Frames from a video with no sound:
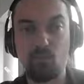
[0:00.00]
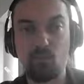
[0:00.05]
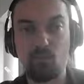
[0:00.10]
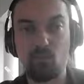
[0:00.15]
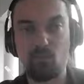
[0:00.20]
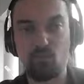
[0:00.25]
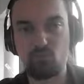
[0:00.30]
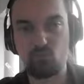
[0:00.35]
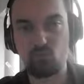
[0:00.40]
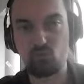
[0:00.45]

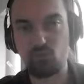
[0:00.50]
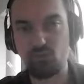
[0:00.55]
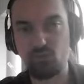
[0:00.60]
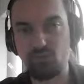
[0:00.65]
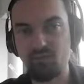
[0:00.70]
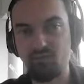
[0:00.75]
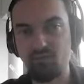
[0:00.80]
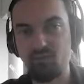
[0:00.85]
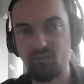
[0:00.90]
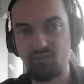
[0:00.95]
of
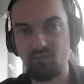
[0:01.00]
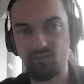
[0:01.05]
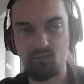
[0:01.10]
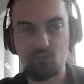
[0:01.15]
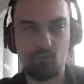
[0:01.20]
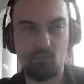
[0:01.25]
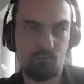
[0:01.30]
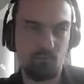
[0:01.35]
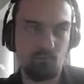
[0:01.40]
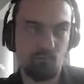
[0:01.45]
creativity,
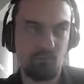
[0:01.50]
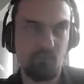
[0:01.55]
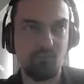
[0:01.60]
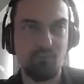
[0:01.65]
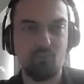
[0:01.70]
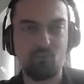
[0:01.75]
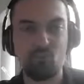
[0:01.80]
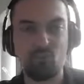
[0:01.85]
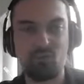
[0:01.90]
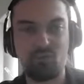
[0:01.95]
or
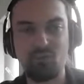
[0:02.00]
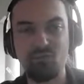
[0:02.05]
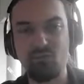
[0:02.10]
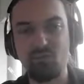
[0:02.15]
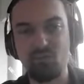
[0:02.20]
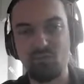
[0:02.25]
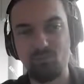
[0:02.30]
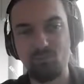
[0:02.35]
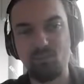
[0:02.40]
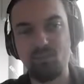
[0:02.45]
whatever
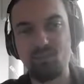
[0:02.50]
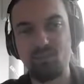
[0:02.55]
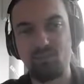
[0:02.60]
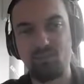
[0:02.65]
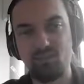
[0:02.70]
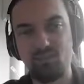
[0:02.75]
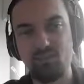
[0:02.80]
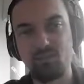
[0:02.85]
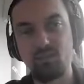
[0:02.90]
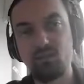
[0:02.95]
creativity means
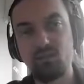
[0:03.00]
then.